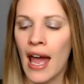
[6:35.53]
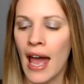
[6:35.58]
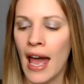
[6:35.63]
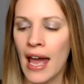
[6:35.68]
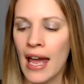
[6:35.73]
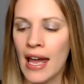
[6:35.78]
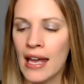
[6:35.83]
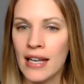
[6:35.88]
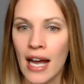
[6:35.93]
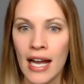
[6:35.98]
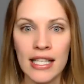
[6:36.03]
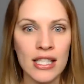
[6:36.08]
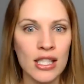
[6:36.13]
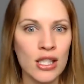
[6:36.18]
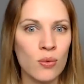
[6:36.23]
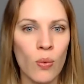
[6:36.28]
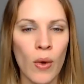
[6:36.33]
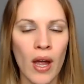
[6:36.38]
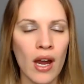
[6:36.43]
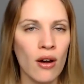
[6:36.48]
And I
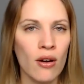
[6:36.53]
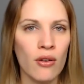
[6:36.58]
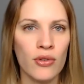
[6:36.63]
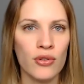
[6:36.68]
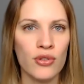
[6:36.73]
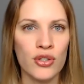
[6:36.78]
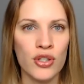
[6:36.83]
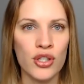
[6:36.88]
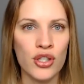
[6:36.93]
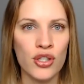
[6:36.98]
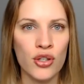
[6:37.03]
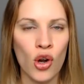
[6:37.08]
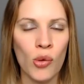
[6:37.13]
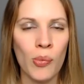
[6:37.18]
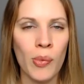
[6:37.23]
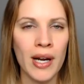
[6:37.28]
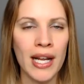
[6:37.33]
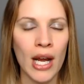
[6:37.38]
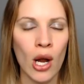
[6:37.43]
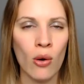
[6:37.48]
swear there's just
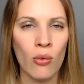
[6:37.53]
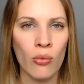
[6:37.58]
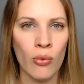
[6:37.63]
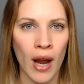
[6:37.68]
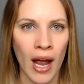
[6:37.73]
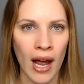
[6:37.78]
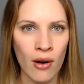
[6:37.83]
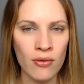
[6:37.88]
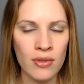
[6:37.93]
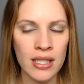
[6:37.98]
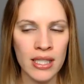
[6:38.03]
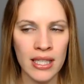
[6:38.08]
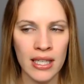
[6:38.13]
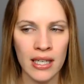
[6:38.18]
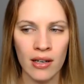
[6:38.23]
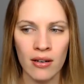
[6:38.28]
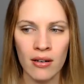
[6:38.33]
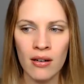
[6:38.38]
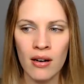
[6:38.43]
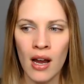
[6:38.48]
nobody around
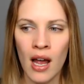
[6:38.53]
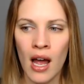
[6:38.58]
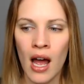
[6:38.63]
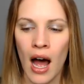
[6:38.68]
here.